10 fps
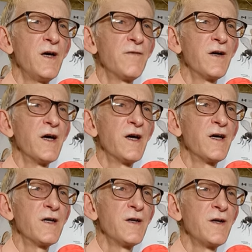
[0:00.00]
and they're
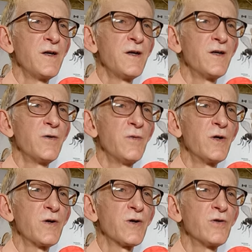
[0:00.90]

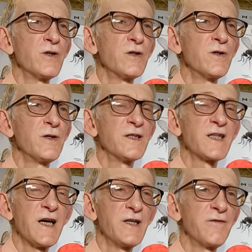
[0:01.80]
recorded in
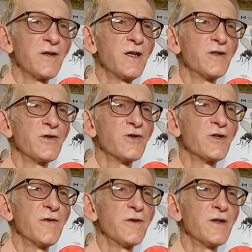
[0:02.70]
scientific literature,
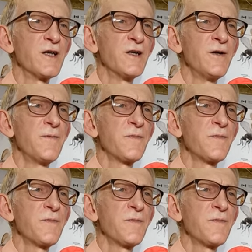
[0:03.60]
definitely.